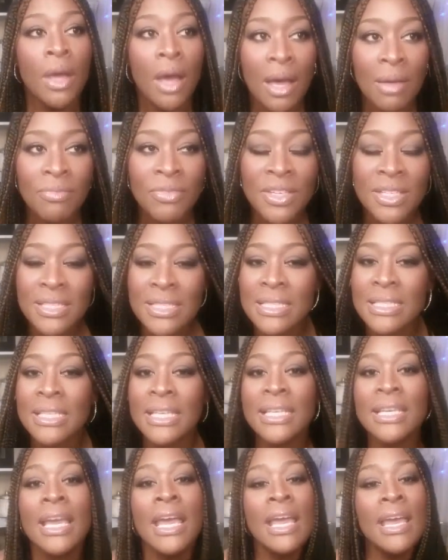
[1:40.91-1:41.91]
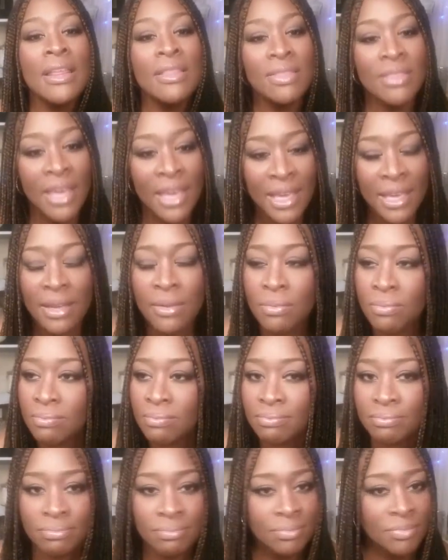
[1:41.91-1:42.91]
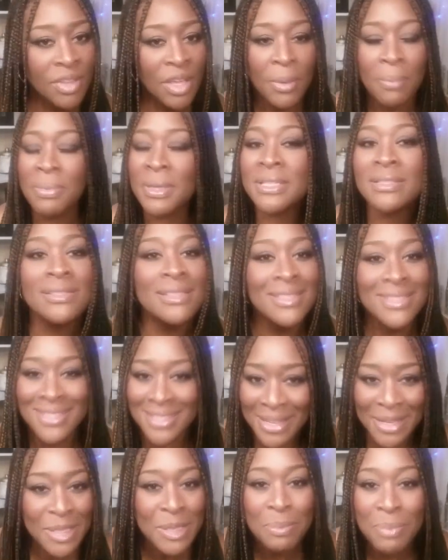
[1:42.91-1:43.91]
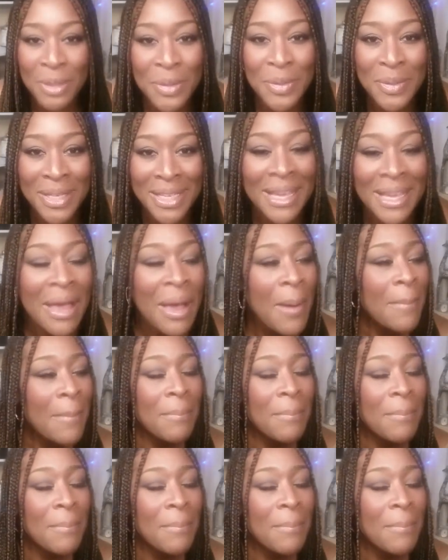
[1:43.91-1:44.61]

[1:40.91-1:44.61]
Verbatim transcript: Obviously, they their business is beauty,